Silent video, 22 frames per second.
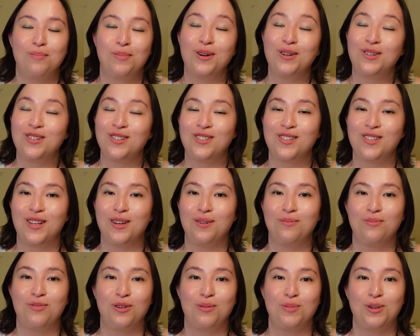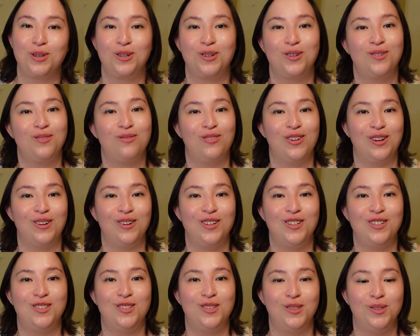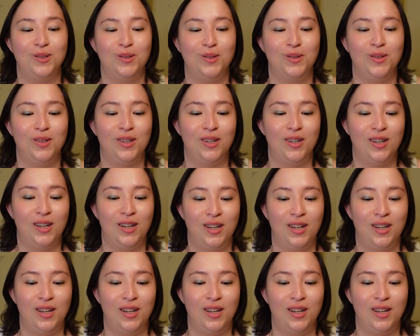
purchase them from her very soon.